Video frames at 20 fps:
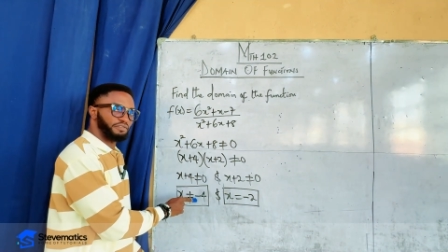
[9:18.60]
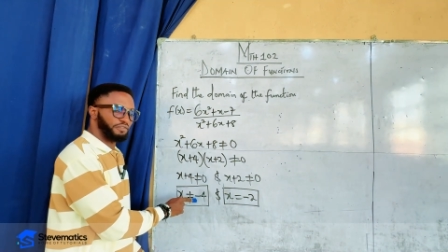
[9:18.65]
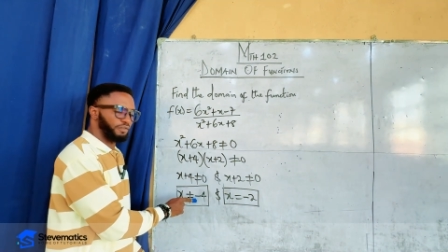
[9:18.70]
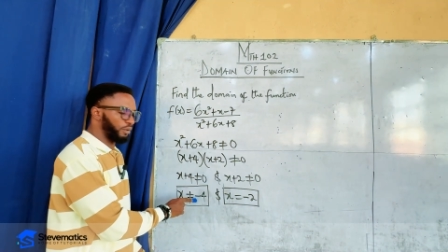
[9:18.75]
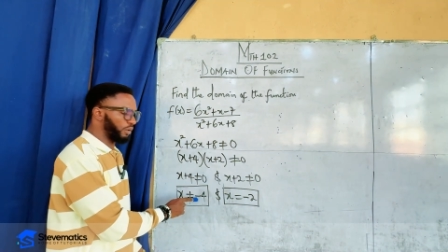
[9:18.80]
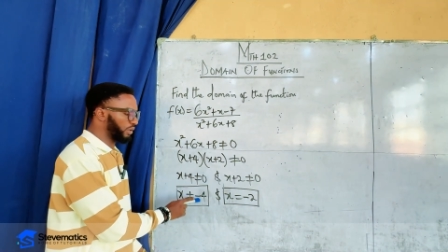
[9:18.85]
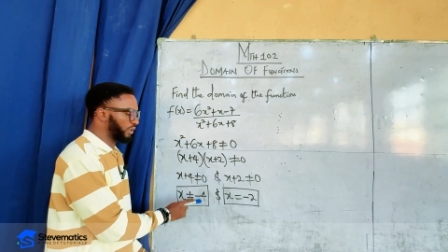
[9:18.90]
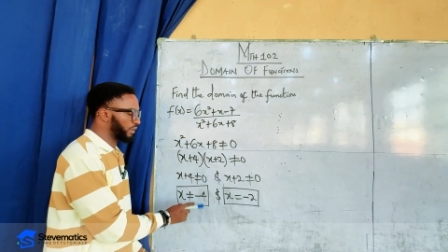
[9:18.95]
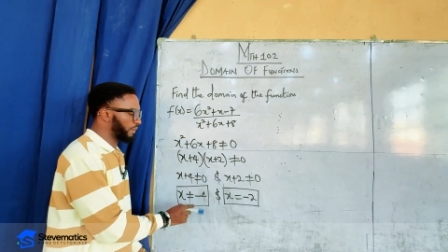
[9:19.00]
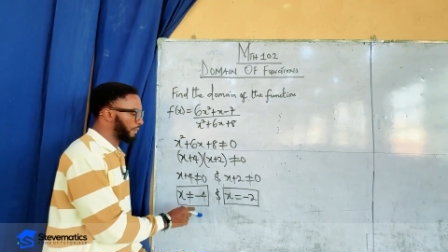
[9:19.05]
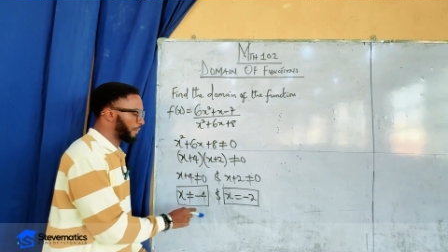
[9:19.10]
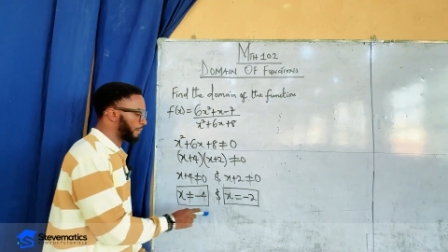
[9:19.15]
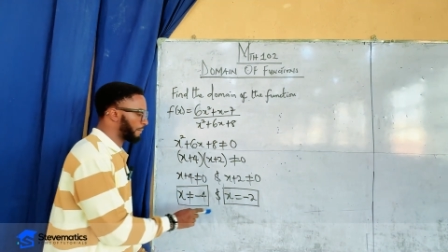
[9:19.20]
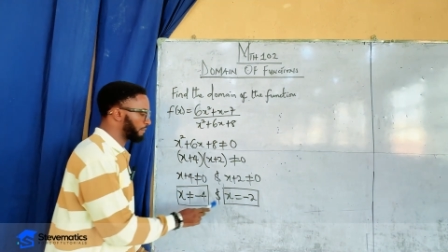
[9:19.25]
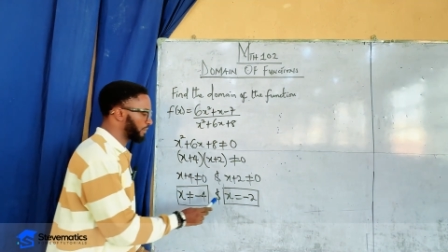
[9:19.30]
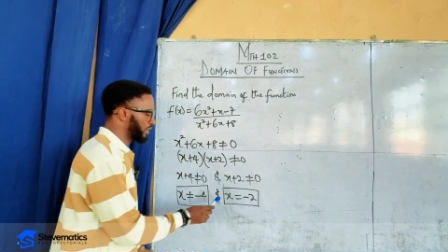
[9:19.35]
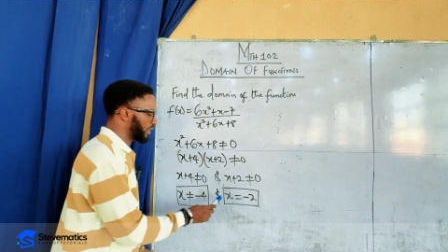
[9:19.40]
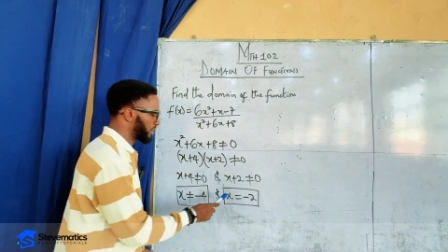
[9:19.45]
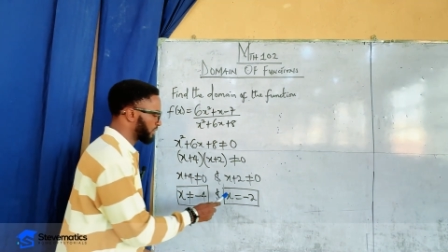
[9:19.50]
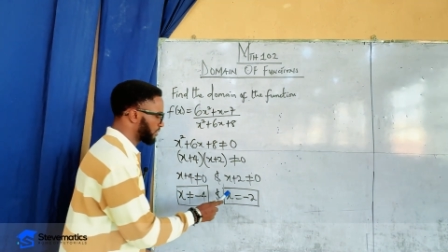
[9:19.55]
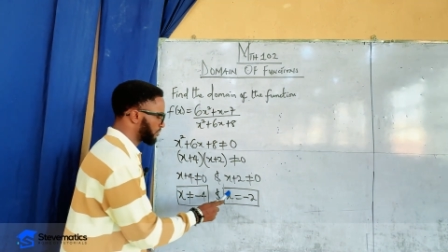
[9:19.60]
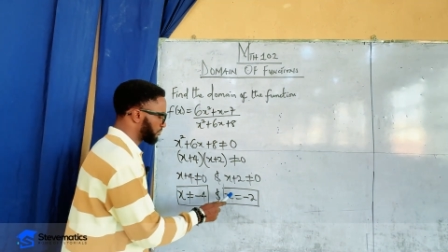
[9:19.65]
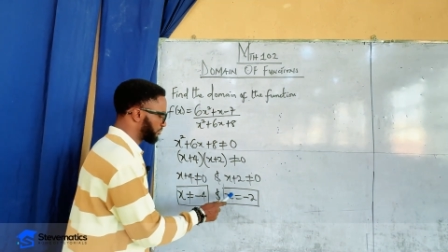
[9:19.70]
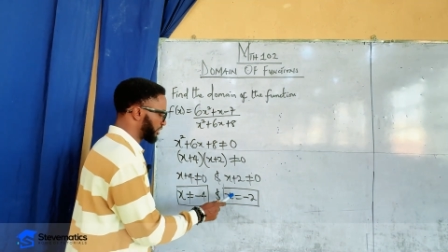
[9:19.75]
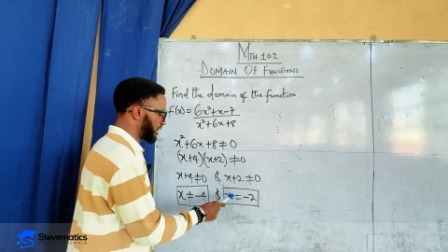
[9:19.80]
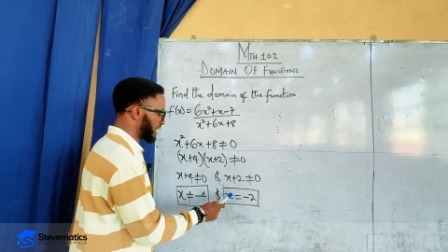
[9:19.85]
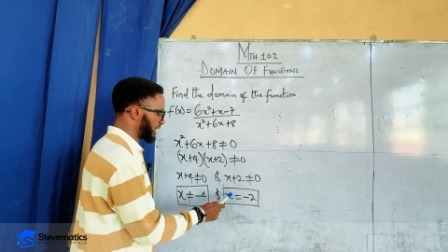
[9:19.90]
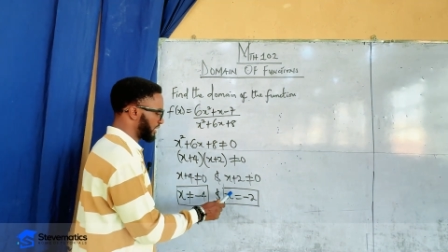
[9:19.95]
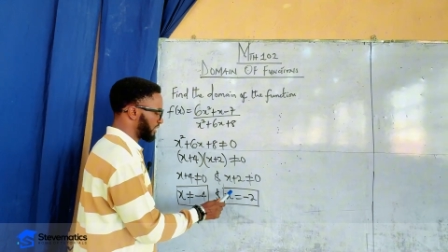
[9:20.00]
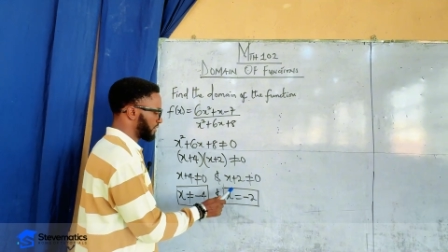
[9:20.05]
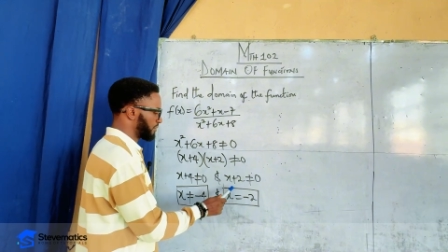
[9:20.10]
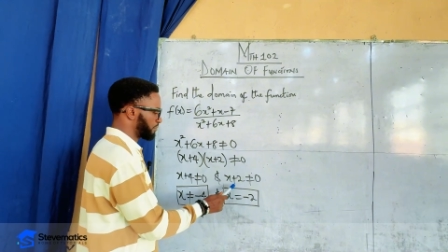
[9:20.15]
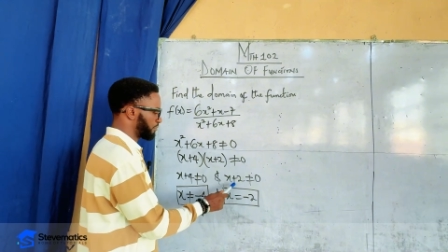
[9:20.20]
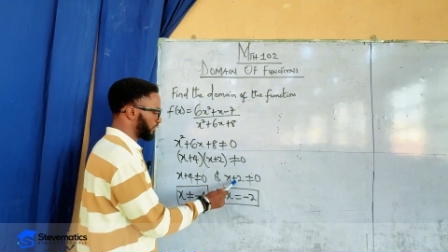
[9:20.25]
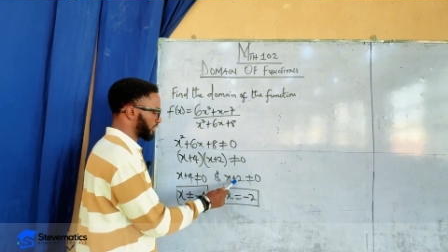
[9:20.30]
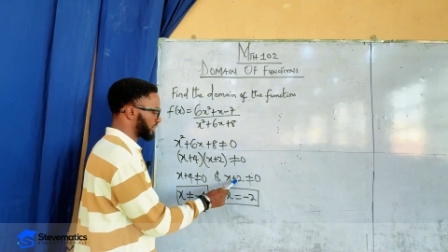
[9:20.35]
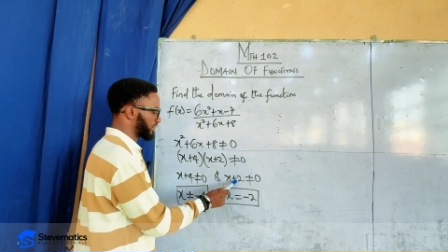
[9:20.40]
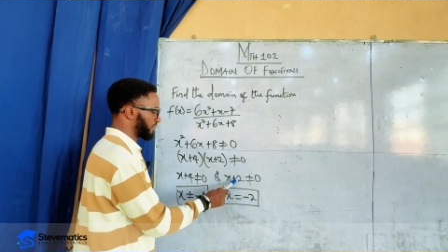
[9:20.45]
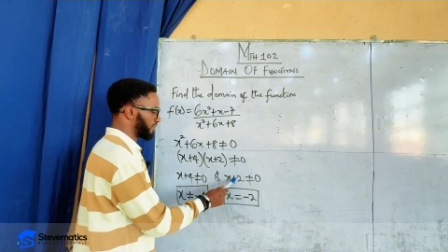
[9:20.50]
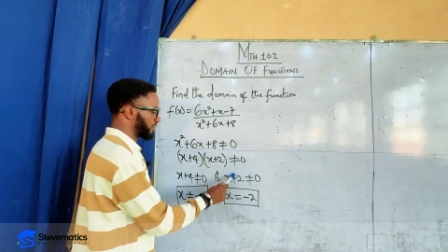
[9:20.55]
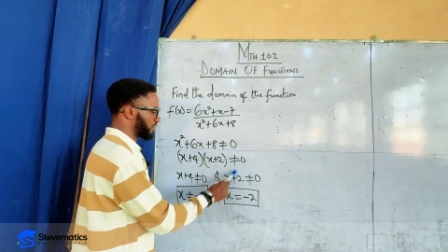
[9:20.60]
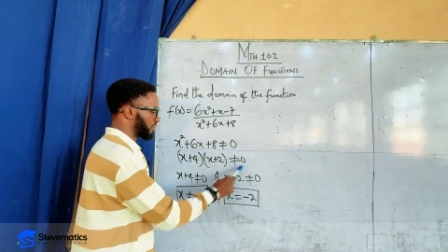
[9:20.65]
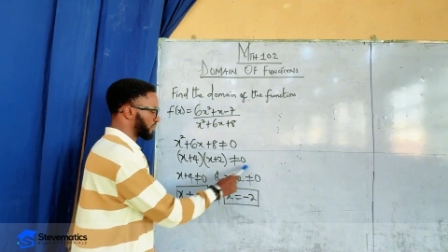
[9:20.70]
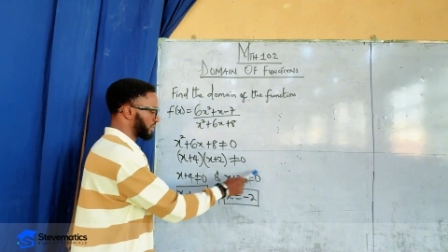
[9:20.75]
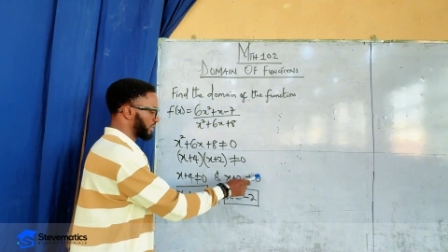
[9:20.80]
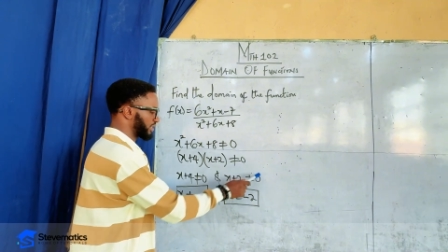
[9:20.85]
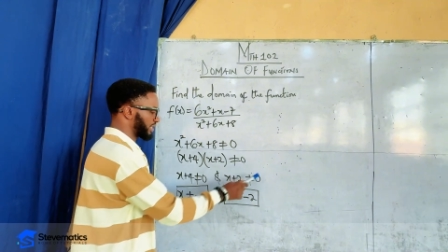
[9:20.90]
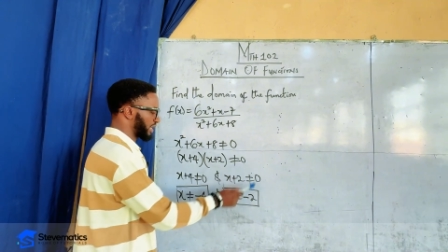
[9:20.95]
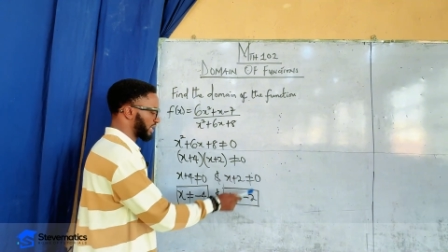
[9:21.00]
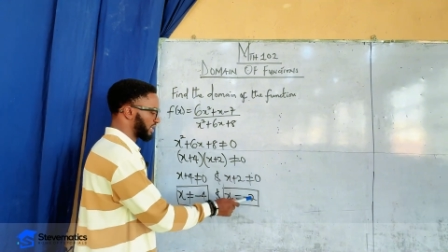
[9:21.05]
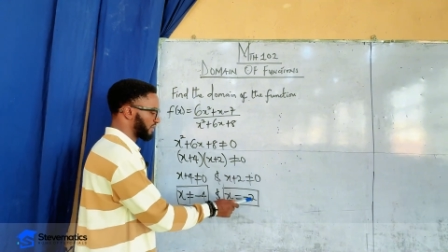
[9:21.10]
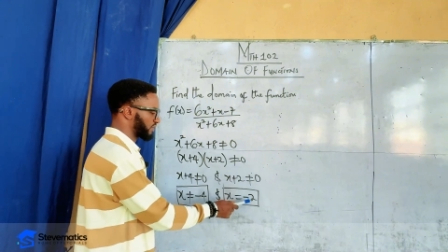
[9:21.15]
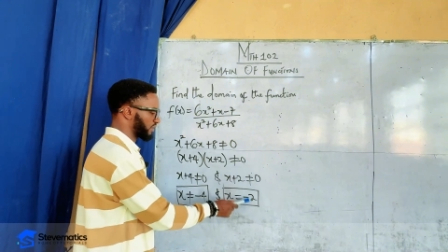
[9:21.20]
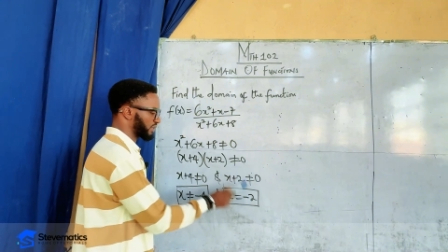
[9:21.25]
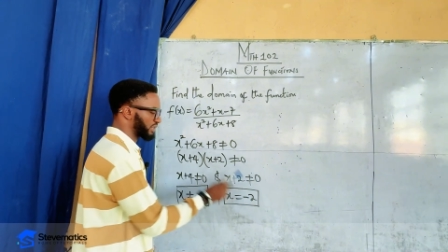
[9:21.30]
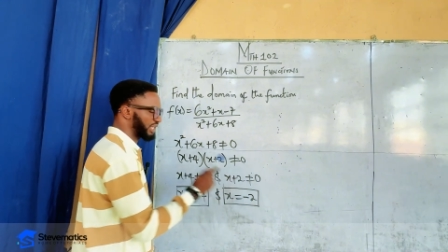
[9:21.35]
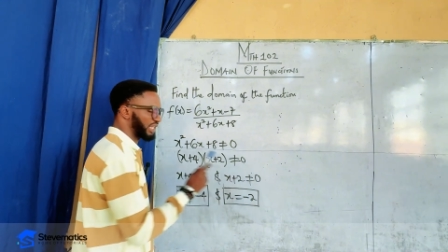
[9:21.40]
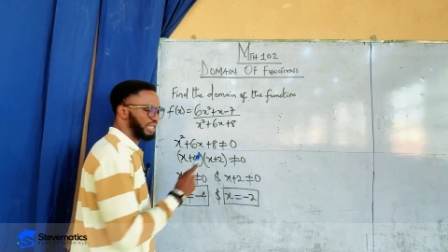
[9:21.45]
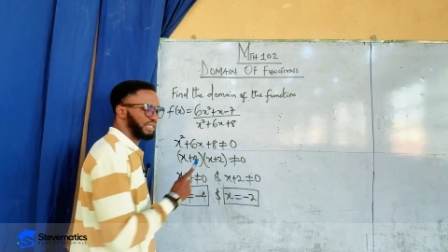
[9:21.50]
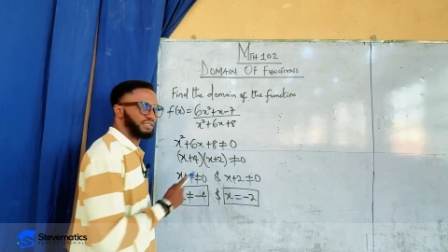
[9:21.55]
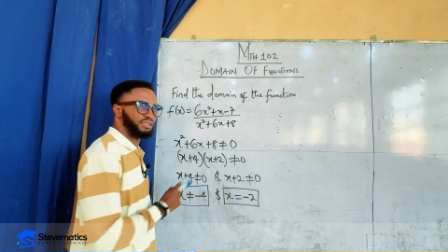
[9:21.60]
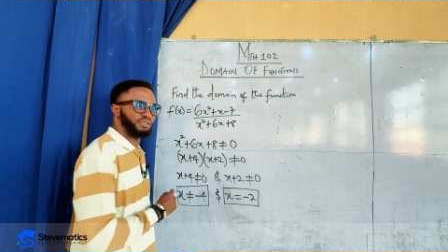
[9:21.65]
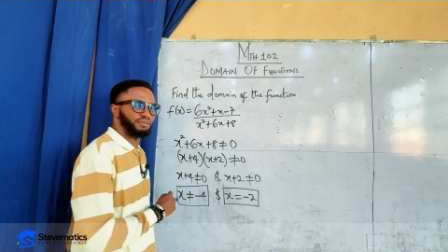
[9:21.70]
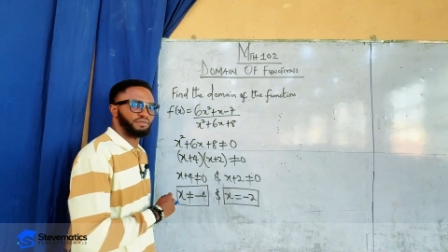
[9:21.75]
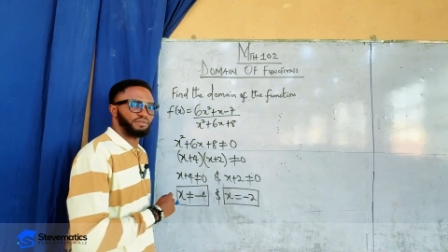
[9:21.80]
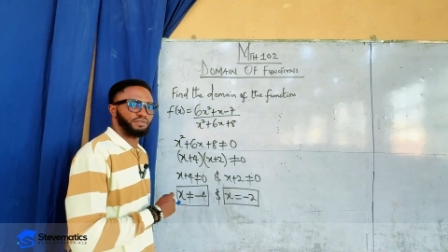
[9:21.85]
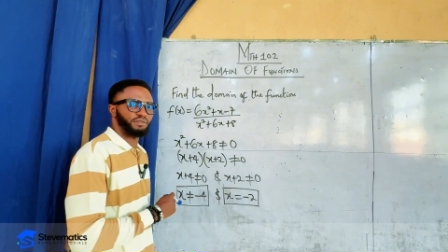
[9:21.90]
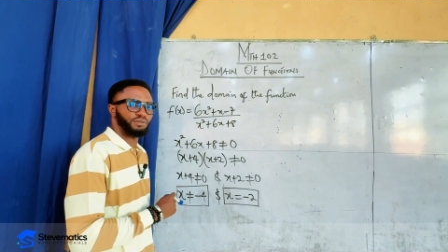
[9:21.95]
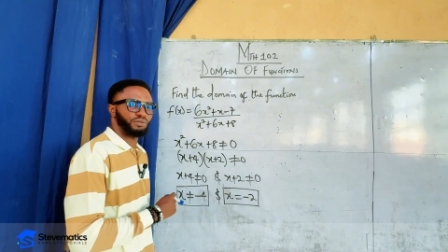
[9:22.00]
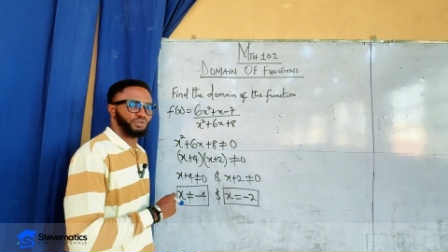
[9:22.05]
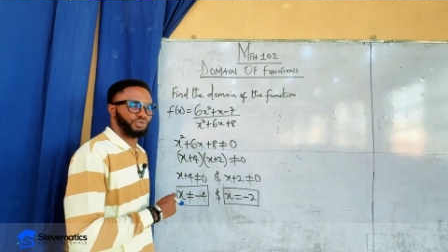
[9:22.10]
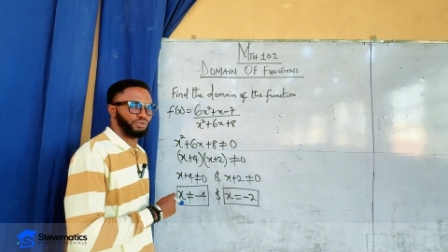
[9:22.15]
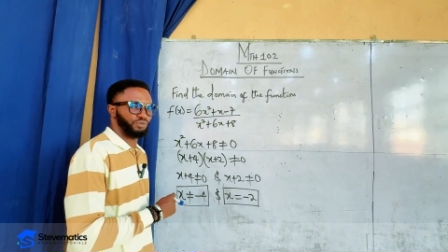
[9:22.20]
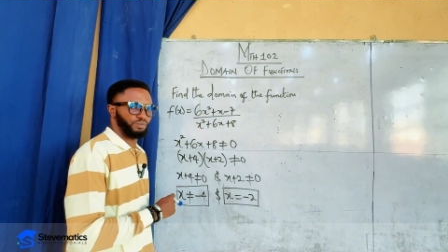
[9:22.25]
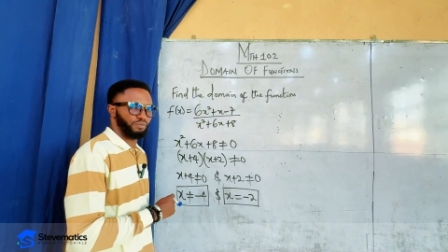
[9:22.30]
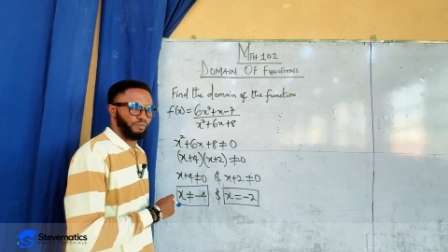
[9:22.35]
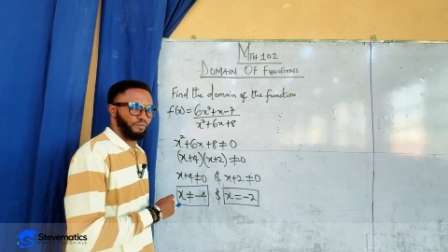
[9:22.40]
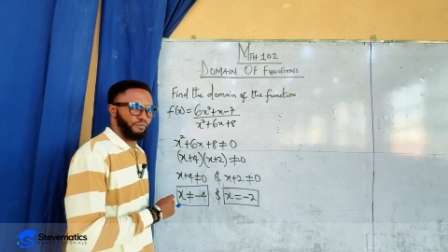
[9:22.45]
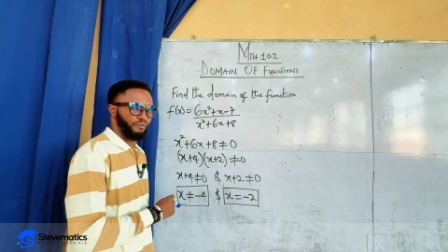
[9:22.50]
4. Bringing positive 2 to this side gives us negative 2.